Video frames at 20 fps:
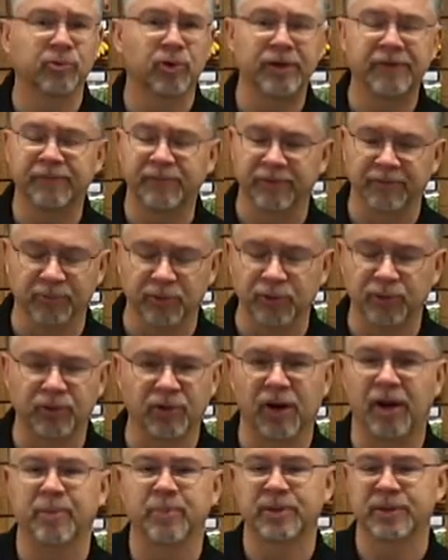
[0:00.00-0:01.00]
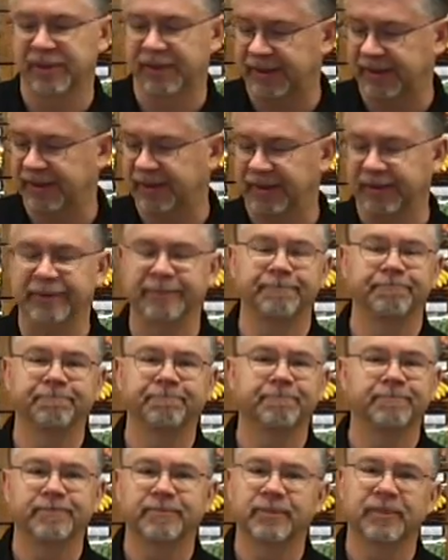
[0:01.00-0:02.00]
Great for root crops like
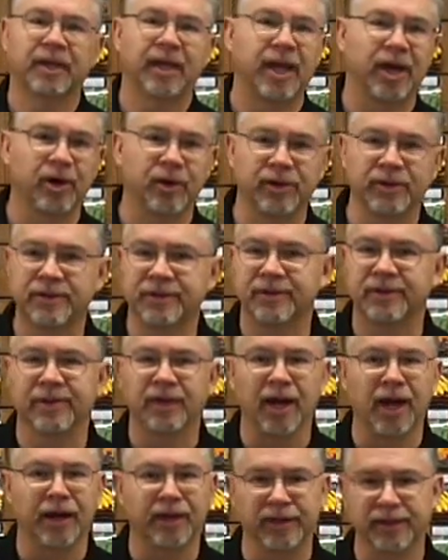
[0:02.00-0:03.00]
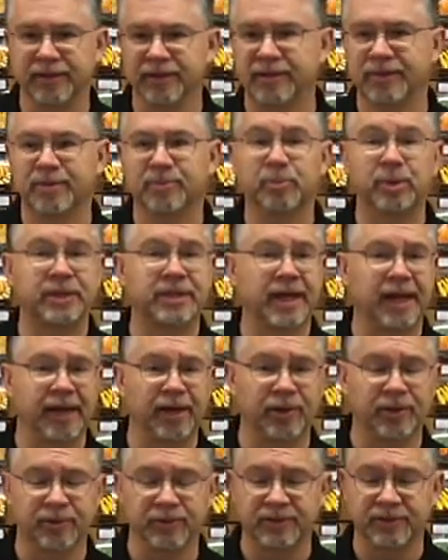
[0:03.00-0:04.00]
carrots, onions,
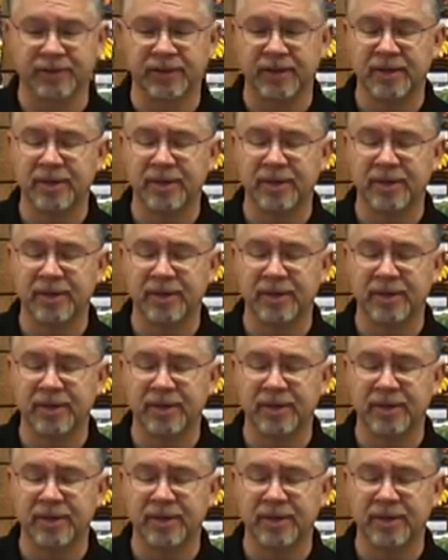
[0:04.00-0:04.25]
potatoes,